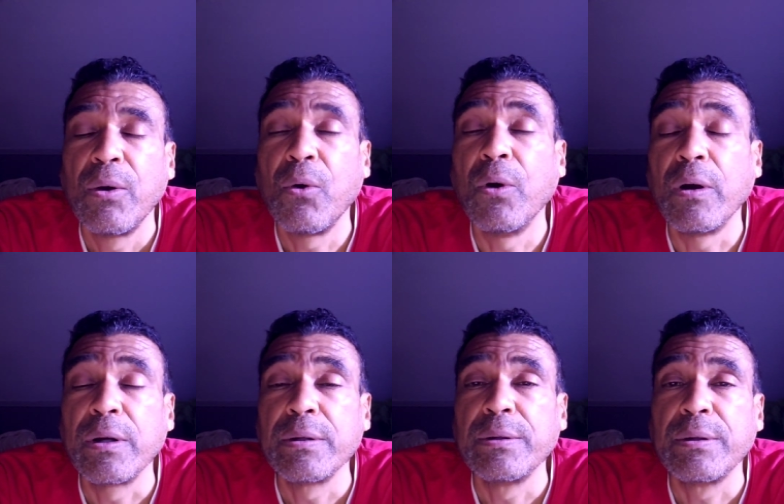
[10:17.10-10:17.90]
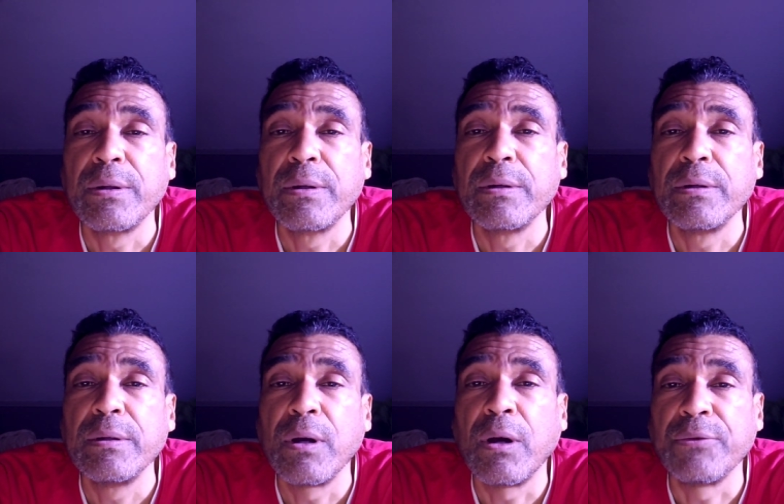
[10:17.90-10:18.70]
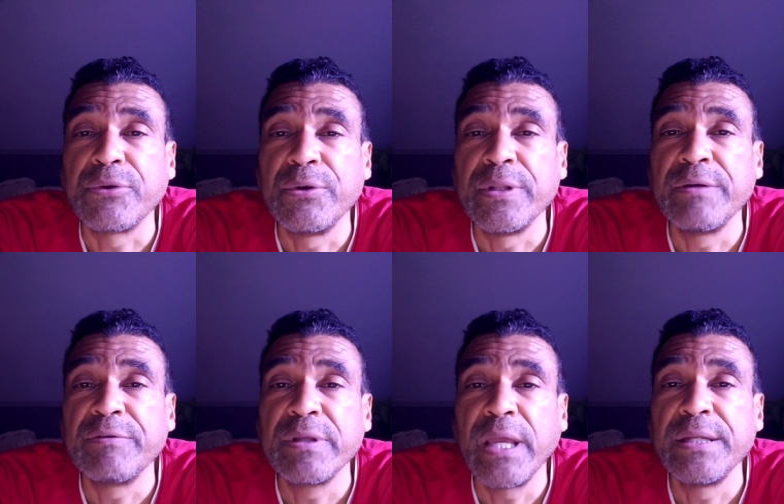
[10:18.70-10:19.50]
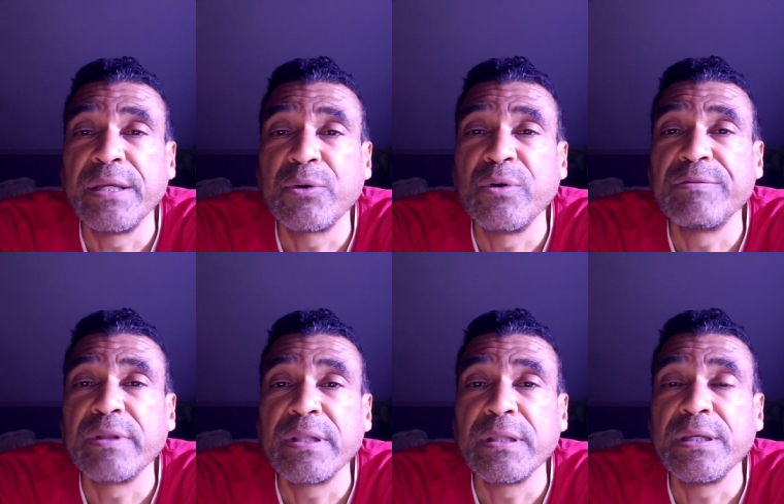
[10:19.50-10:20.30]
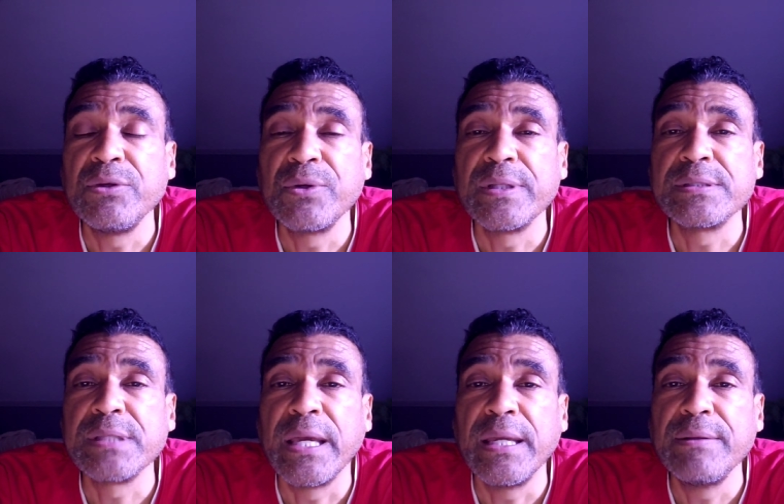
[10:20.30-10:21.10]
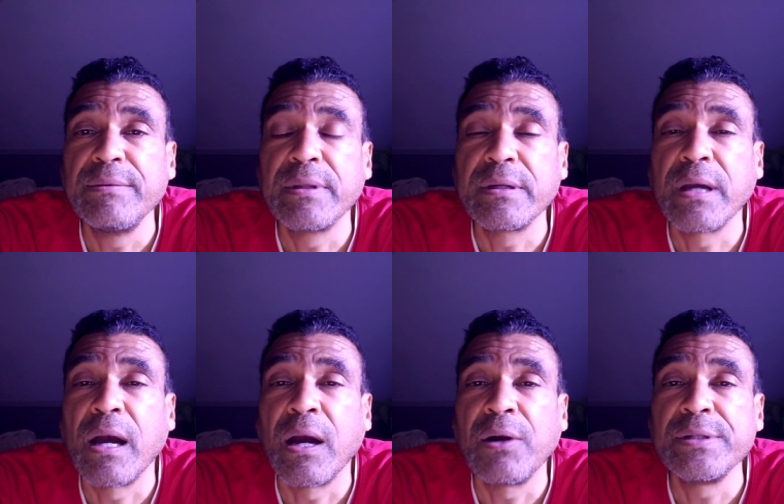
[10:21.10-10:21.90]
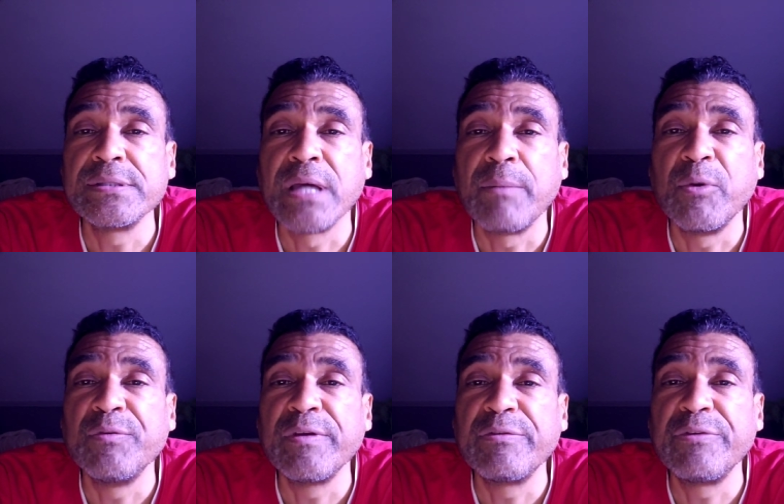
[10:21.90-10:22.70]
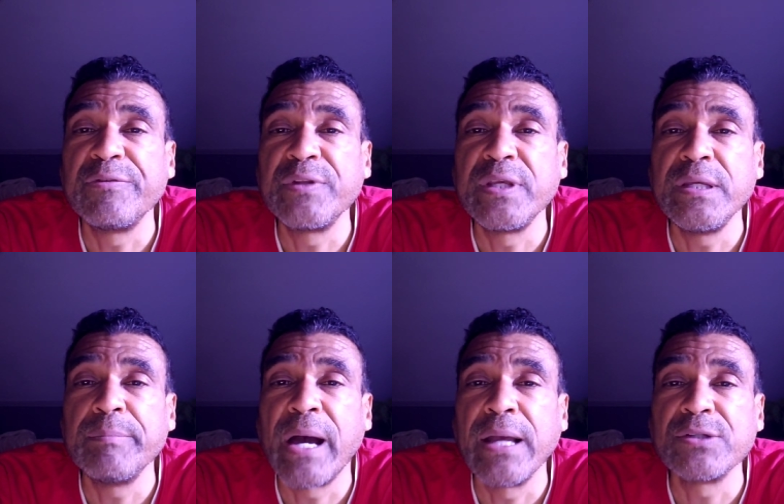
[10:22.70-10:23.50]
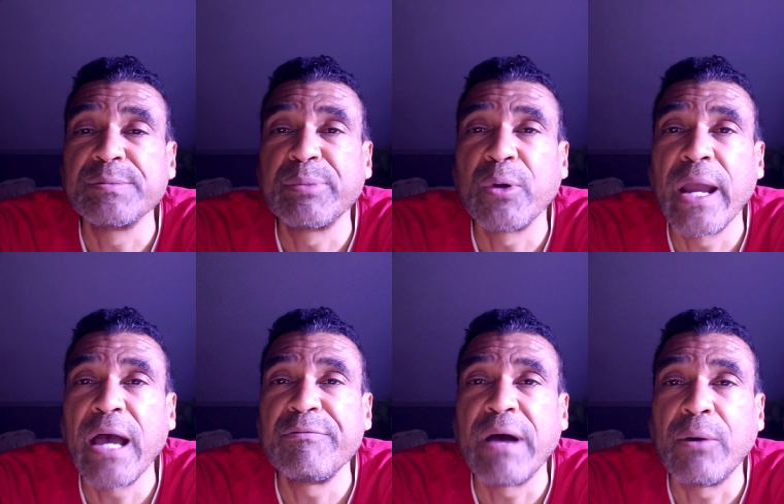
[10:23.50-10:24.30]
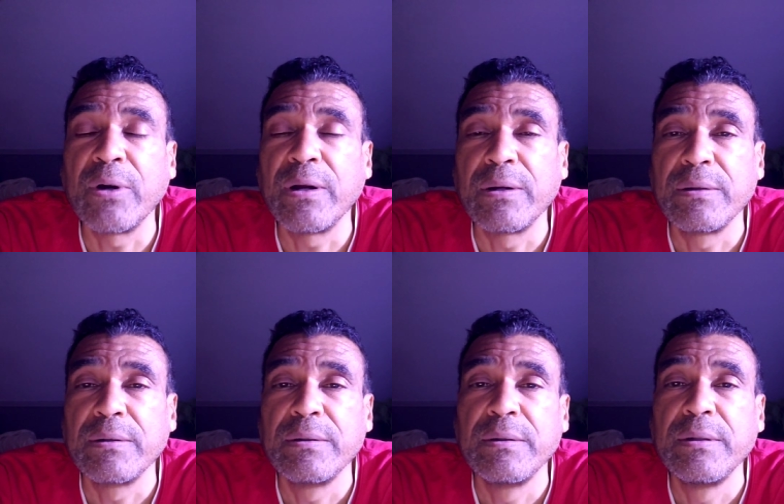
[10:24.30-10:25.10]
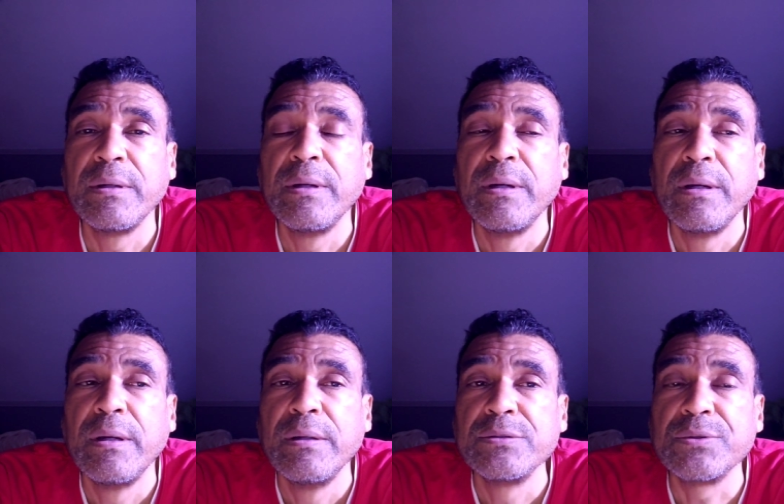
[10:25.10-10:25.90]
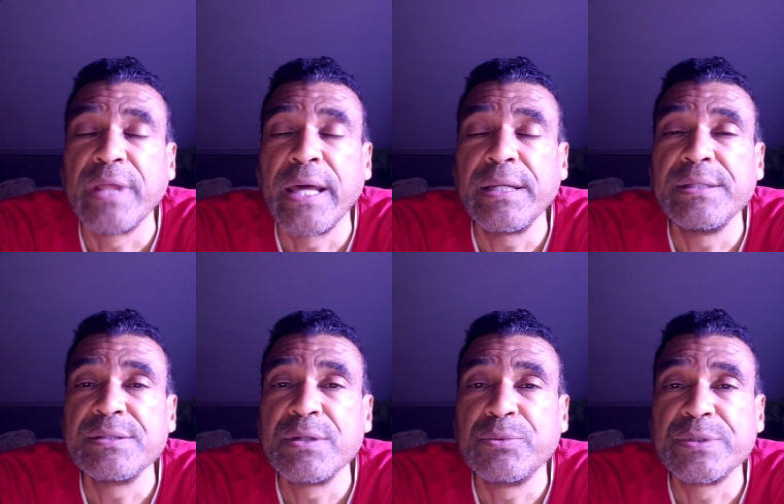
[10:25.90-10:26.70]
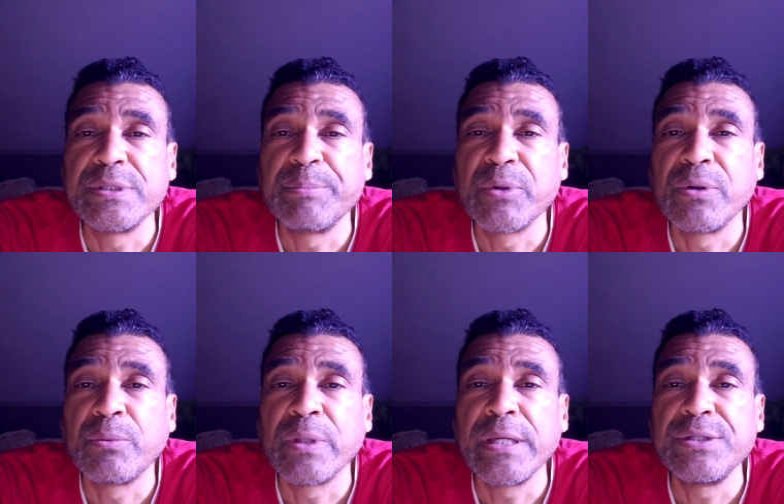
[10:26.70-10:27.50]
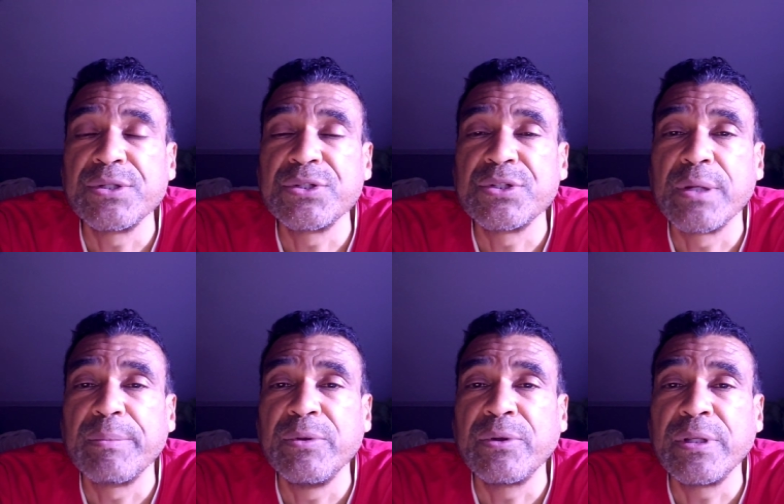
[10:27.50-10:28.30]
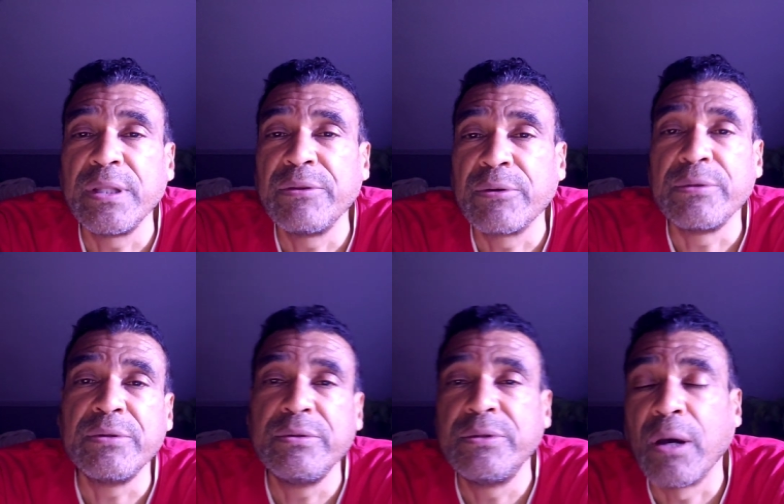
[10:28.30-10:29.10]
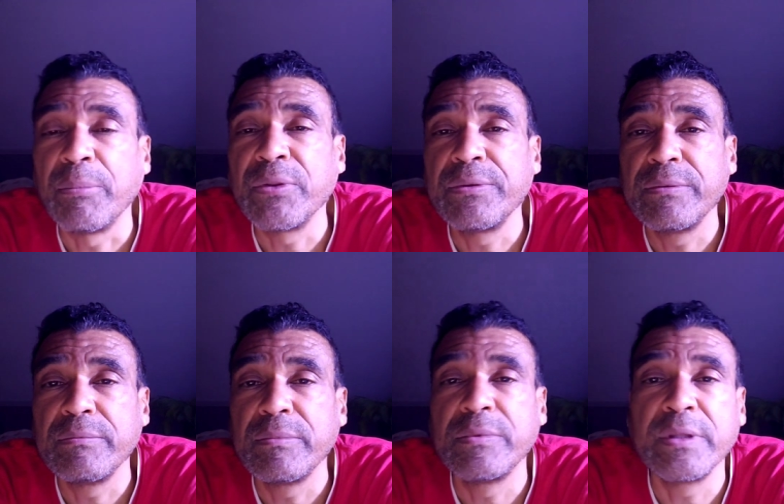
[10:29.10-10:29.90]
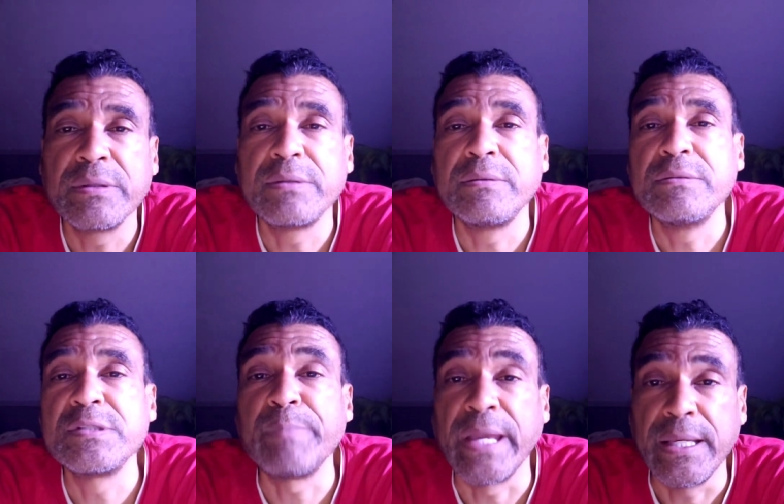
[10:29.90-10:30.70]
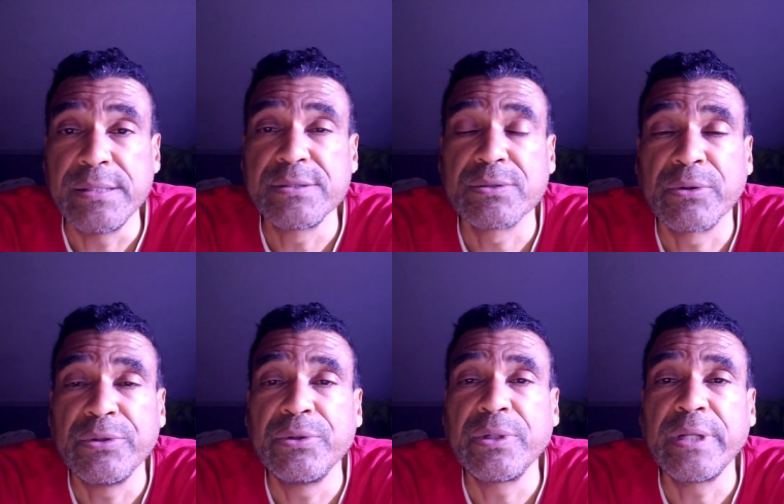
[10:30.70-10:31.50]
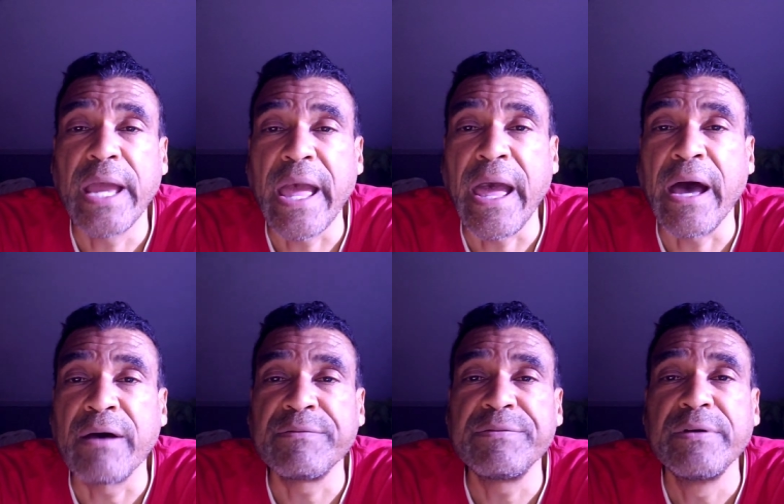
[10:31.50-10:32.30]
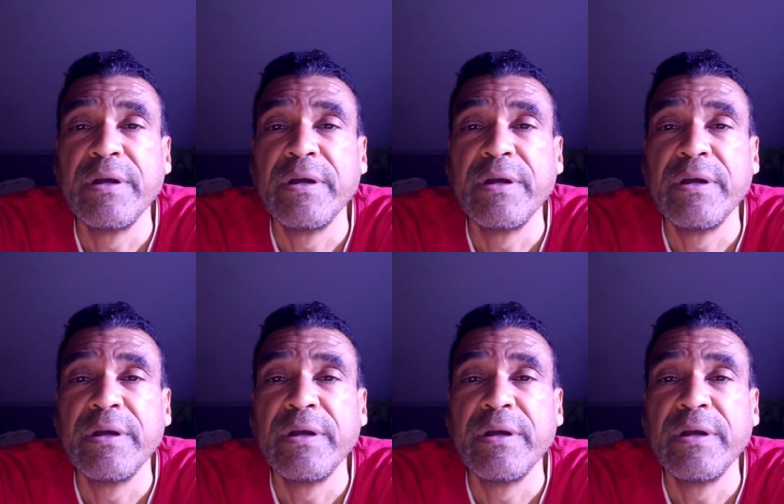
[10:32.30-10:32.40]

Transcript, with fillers: Or, alternatively and equivalently, you can say the car is now moving 15 miles per half hour. So that is a reciprocal relationship. You can either double the space or you could have